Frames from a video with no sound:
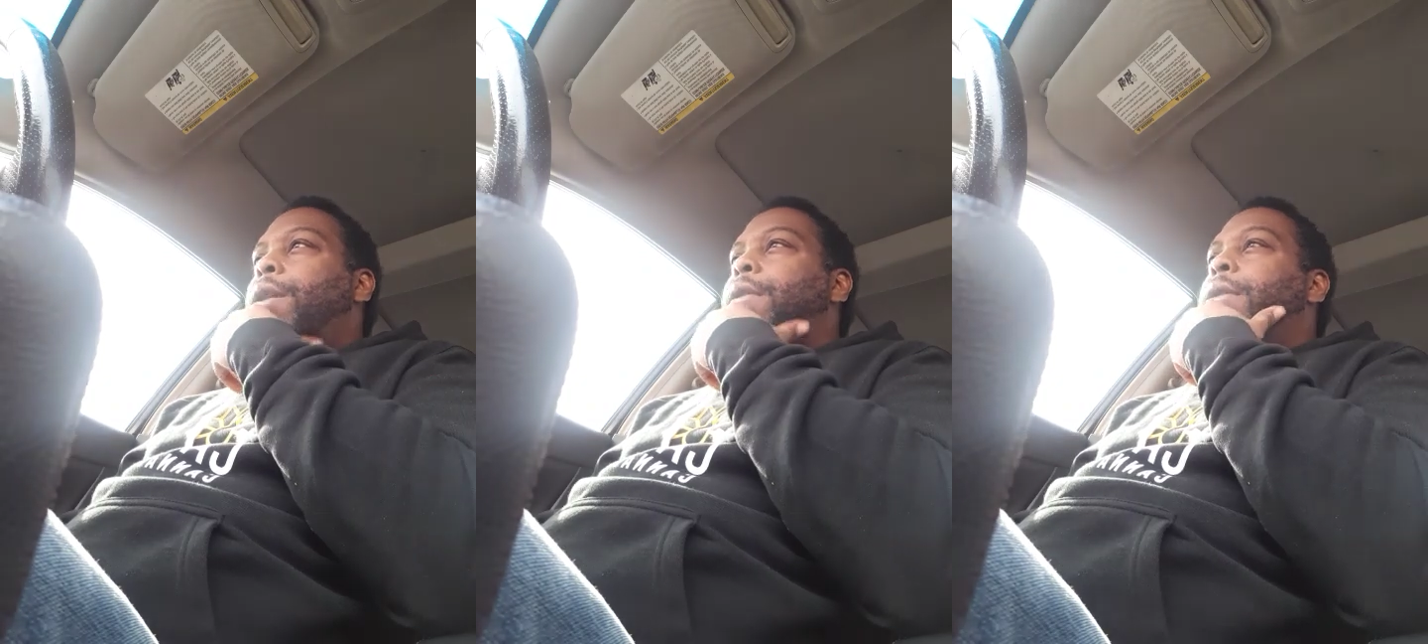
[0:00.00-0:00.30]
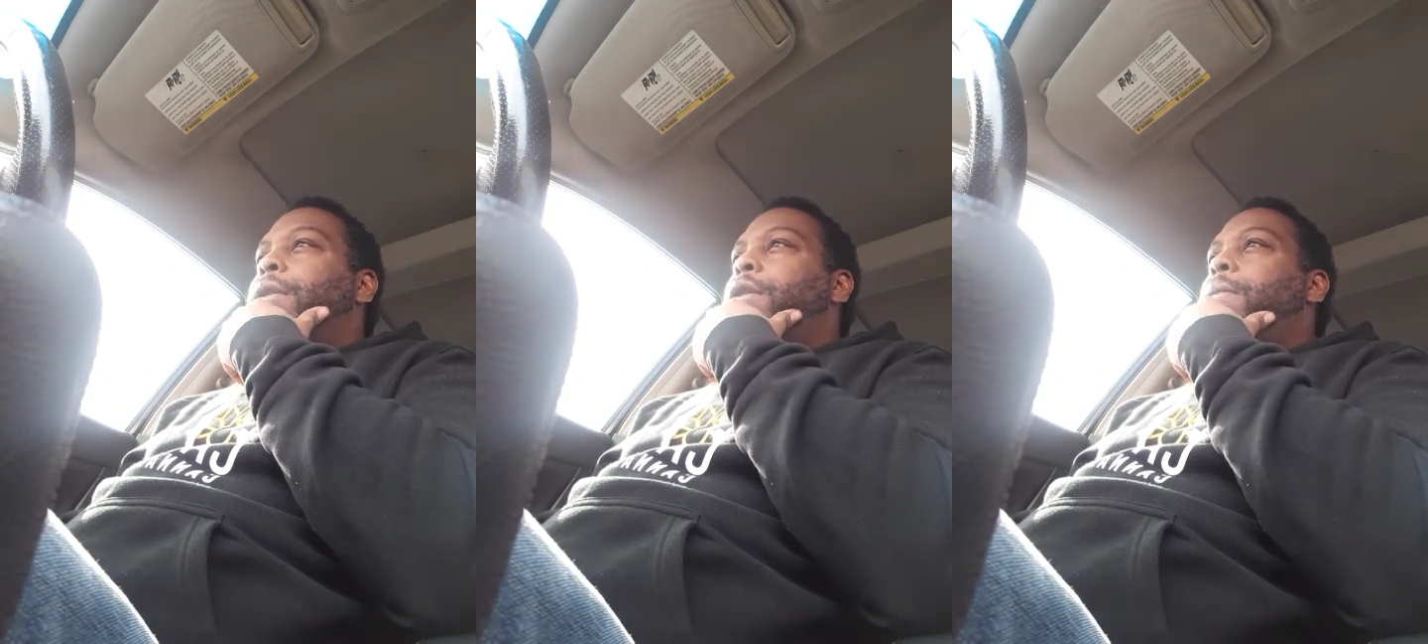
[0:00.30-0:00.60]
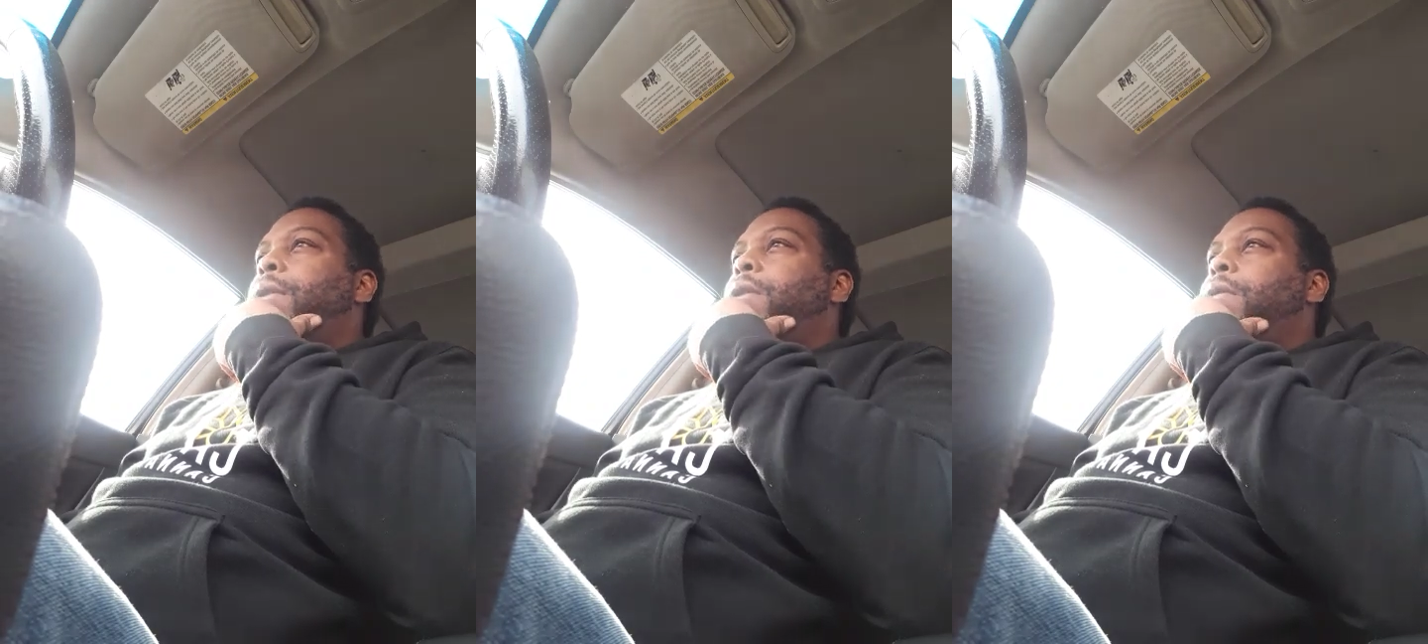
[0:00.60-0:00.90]
Everything
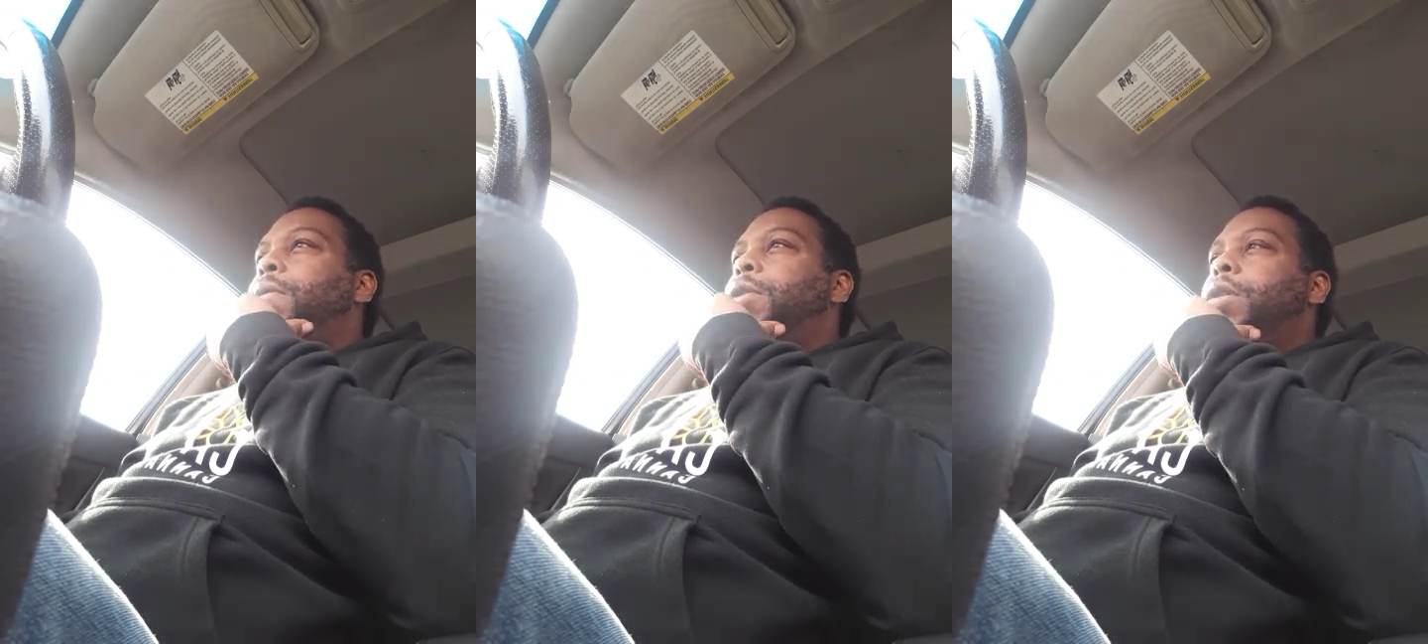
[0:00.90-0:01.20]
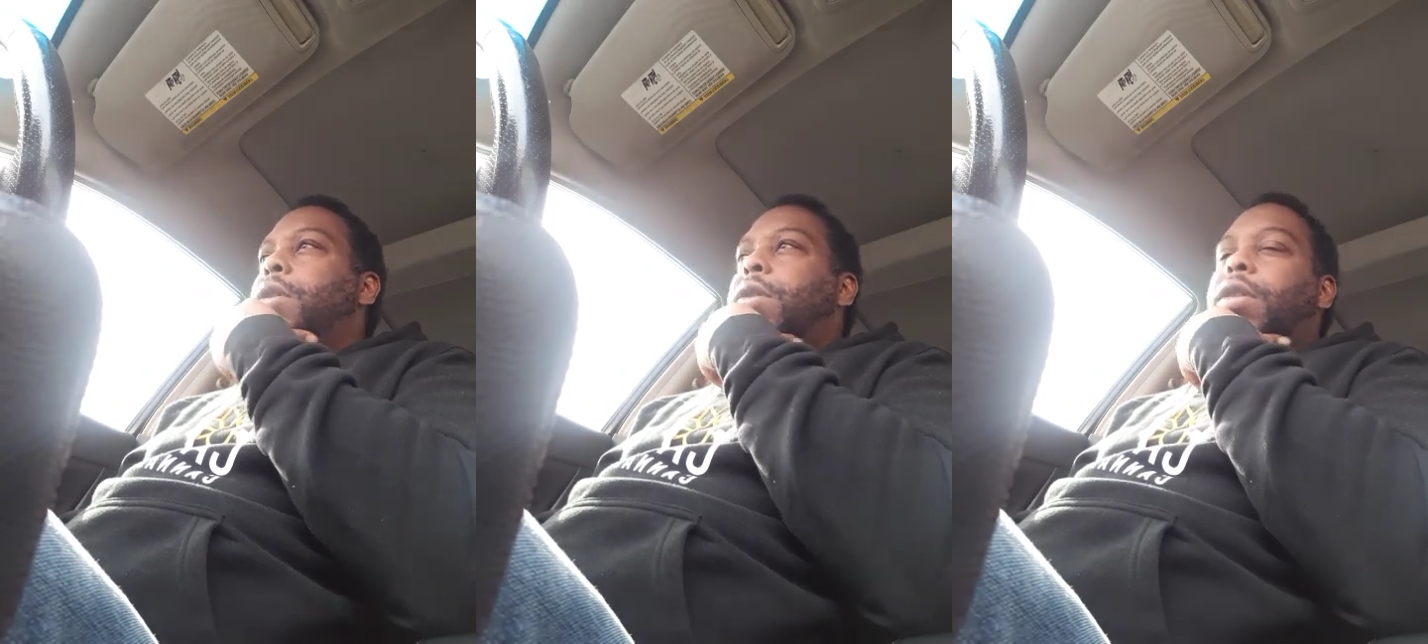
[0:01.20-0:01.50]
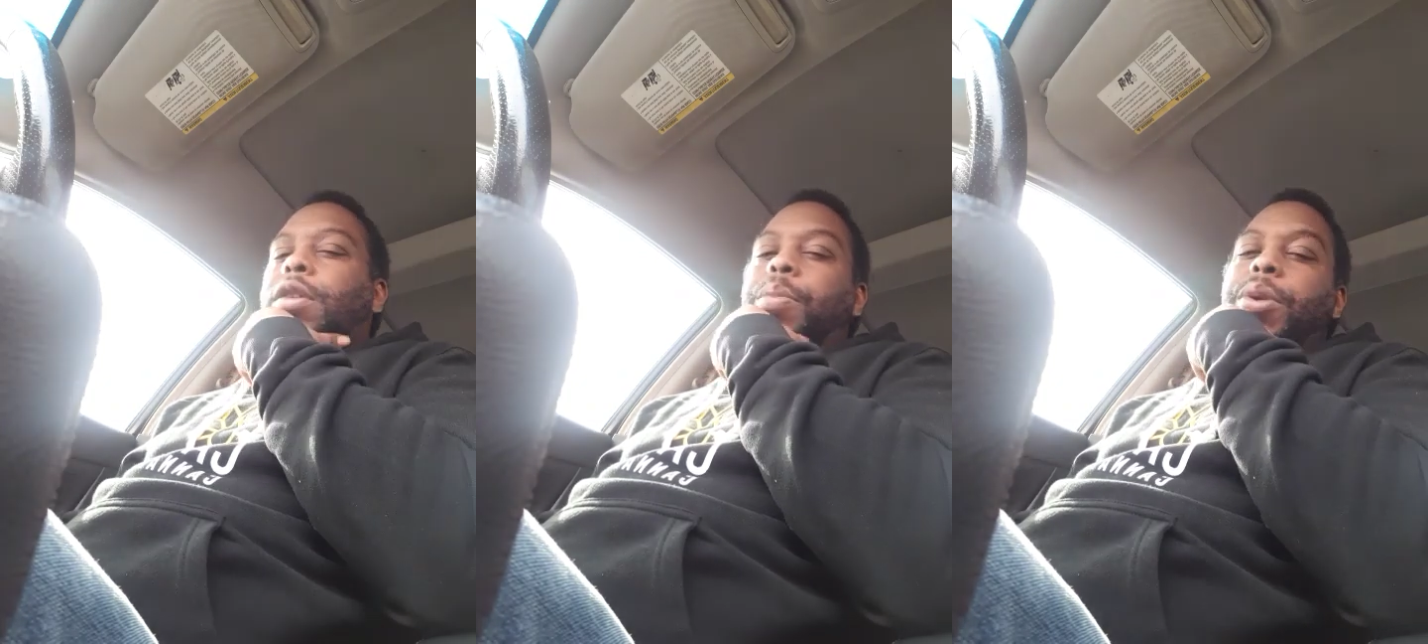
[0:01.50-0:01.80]
gonna be cool. We just gonna
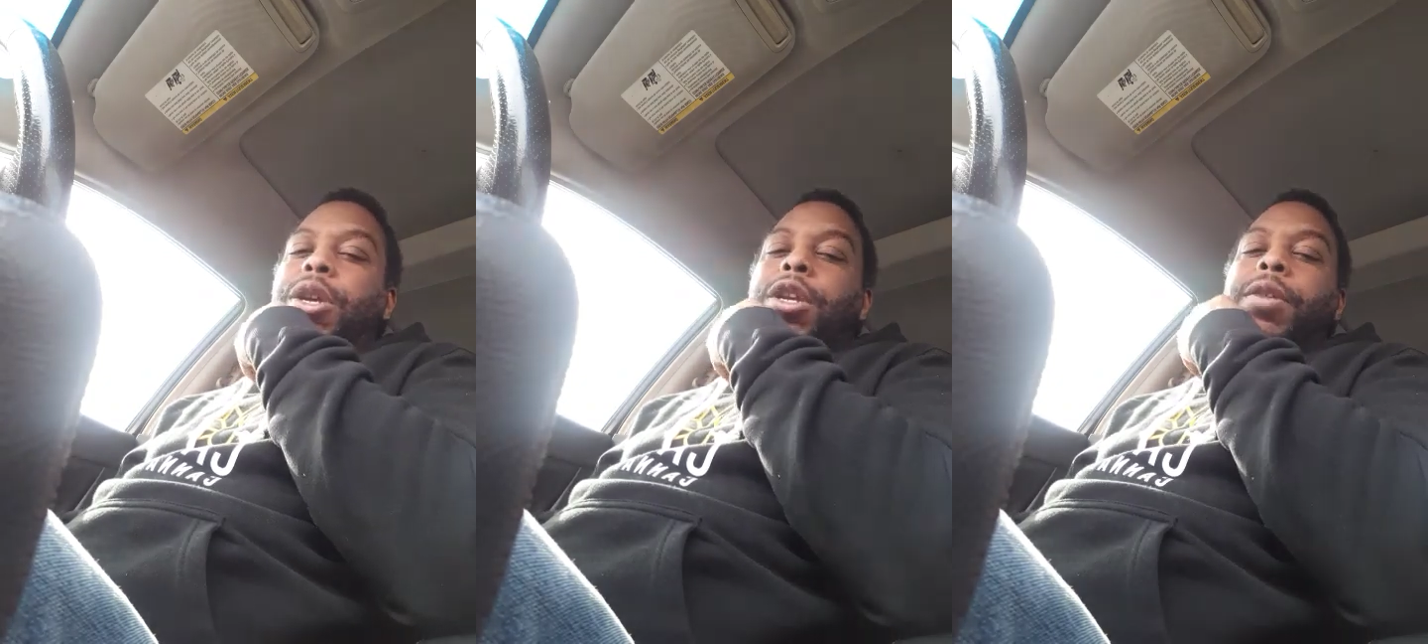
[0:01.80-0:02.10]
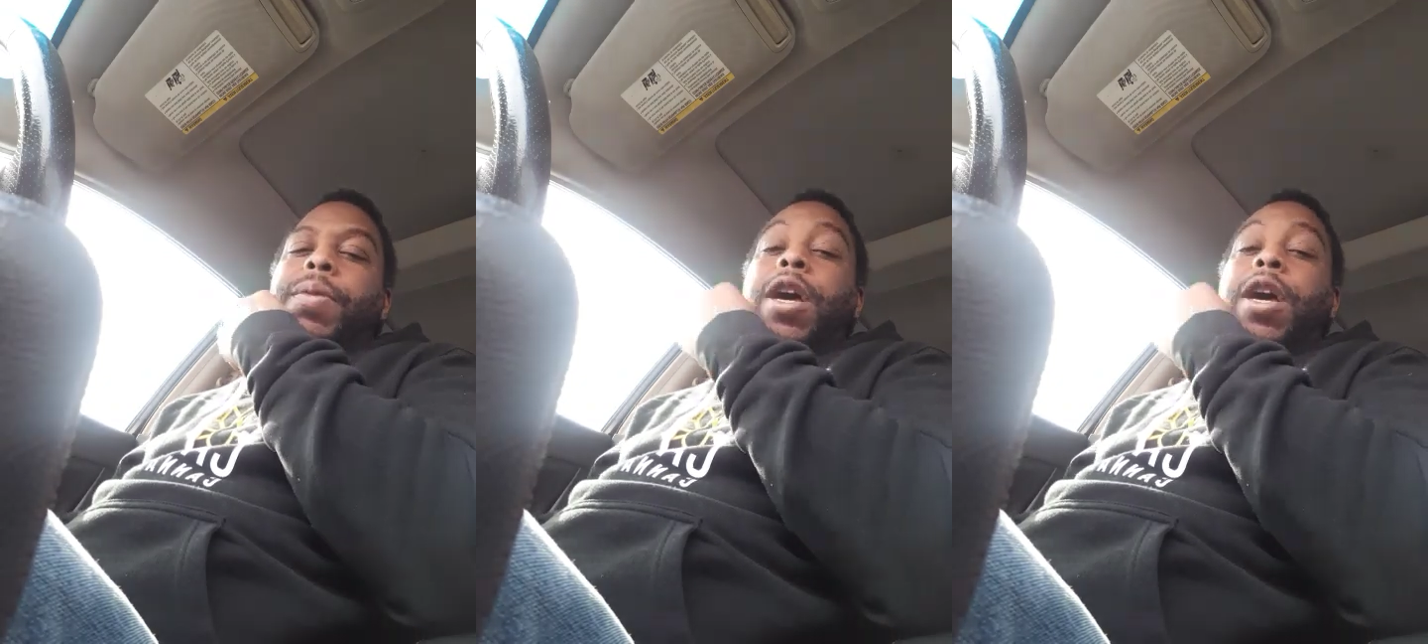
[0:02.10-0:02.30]
stay prayed up.